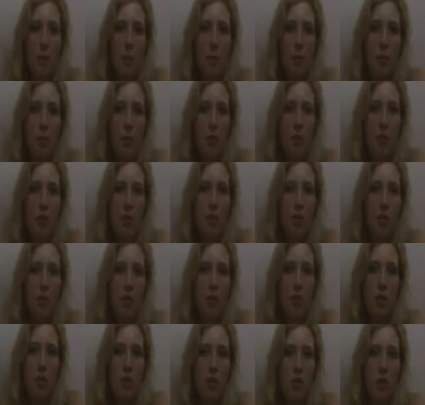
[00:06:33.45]
Before
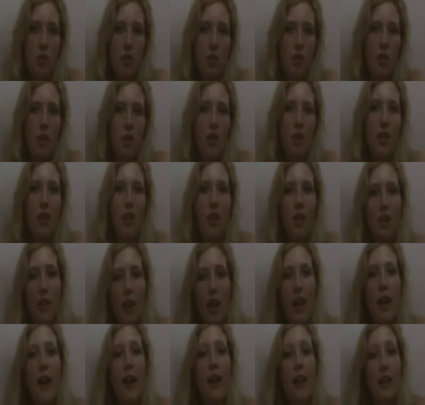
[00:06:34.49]
Edwin, yeah,
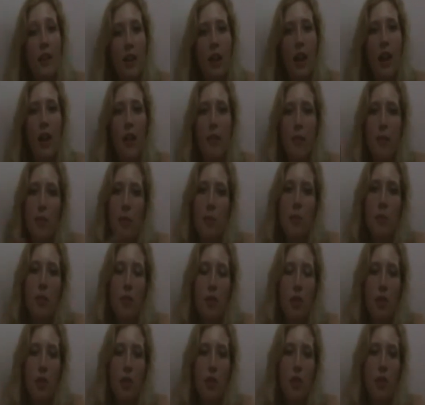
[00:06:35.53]
yeah, a guy from
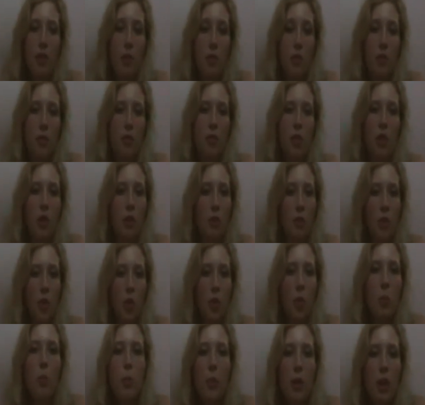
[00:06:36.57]
the the, the
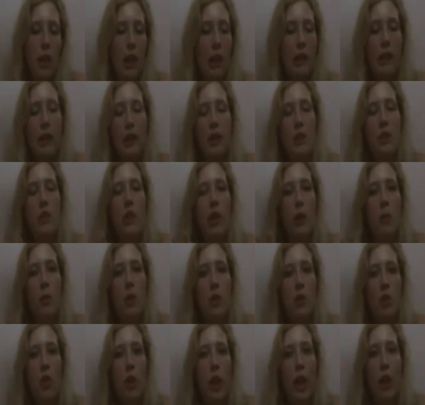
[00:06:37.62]
group, and literally we're
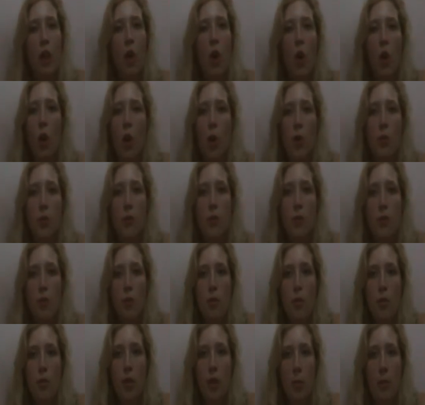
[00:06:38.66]
talking hordes
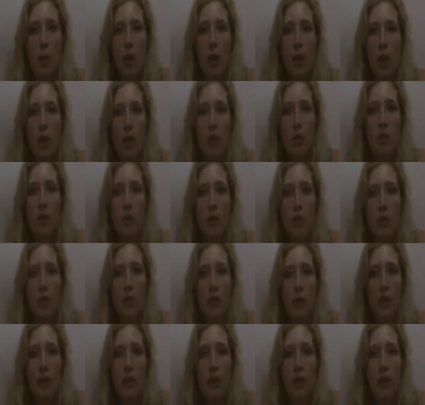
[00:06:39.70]
of Filipinos,